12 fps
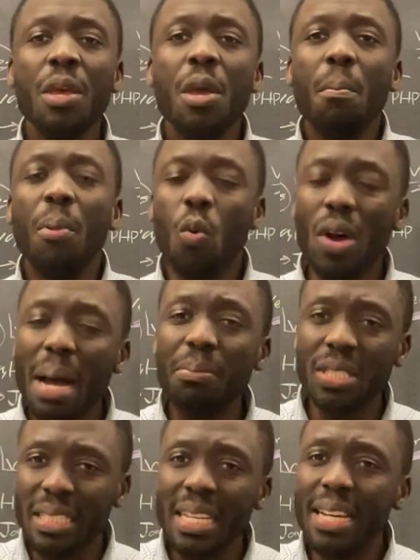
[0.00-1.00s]
But what I'm
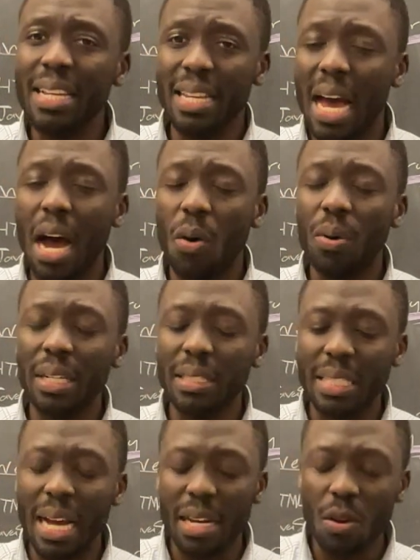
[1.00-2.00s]
seeing now is
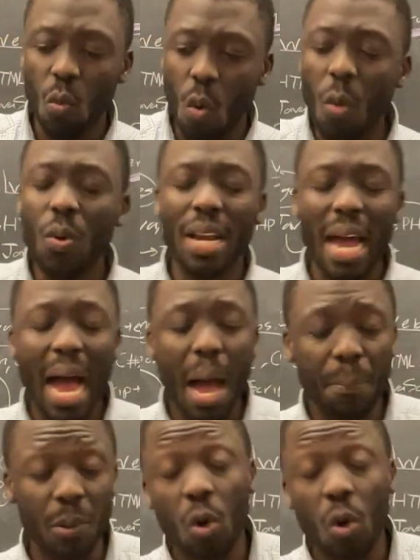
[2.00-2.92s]
that what would happen,